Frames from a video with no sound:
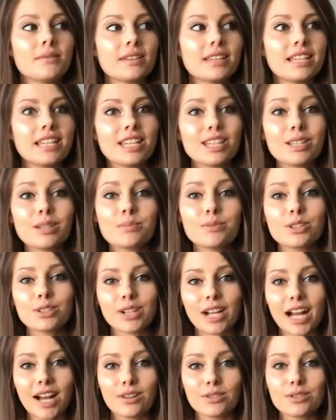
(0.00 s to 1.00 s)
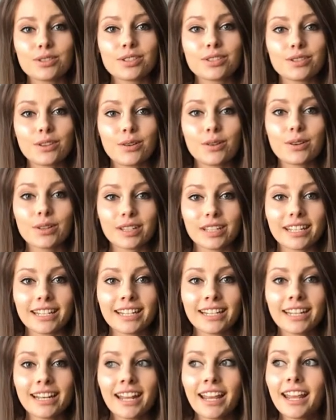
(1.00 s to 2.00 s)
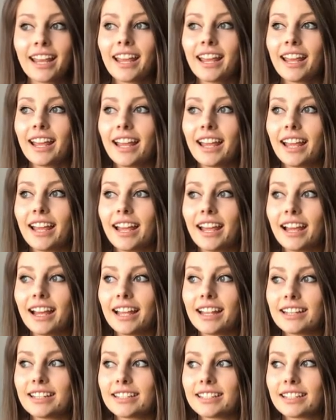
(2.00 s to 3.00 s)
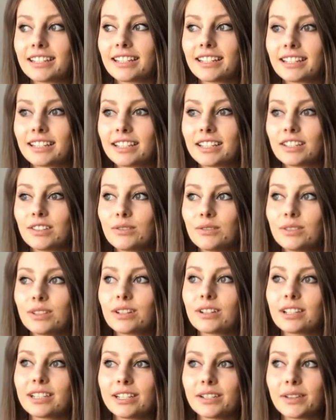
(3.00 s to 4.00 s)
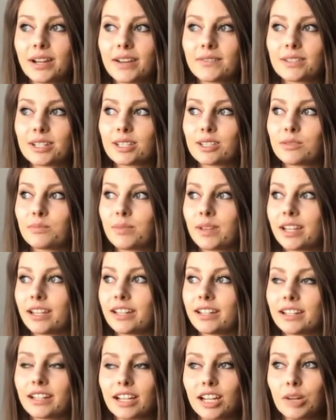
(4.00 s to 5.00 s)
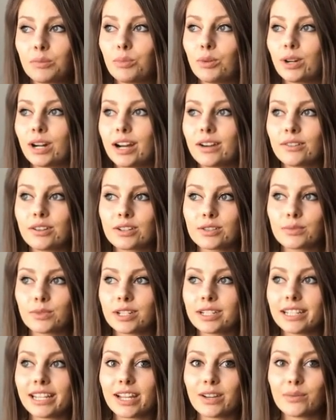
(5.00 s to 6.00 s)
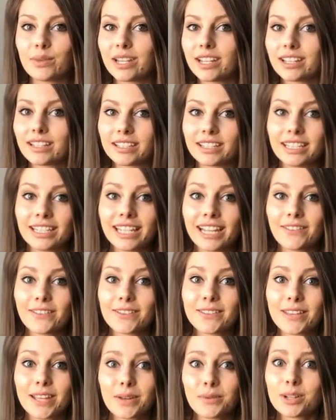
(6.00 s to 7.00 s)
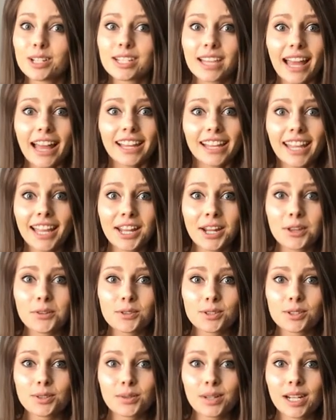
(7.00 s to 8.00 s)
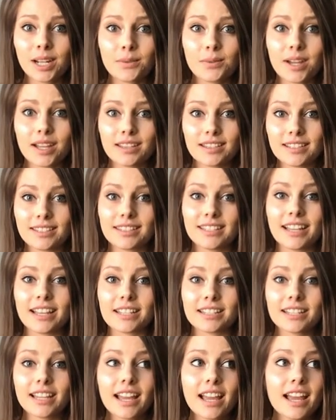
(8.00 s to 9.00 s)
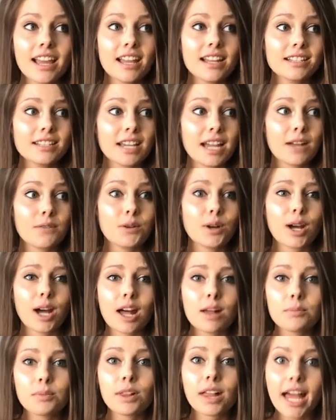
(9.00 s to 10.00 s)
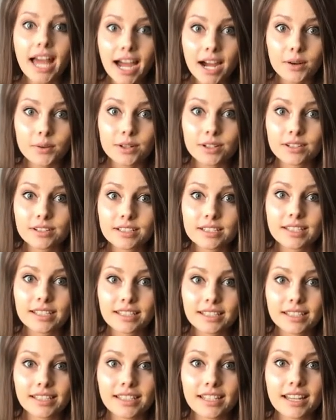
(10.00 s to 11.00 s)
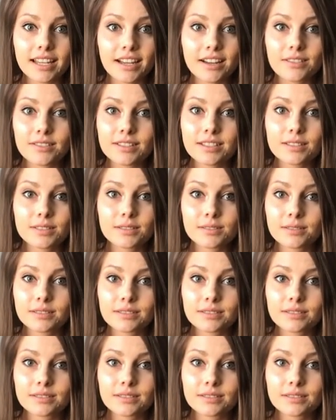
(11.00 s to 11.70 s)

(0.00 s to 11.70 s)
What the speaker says: keeps your house so clean, and you literally don't have to spend a couple hours one day a week cleaning everything, which I can't even do anyway these days. To have a couple hours to clean the house.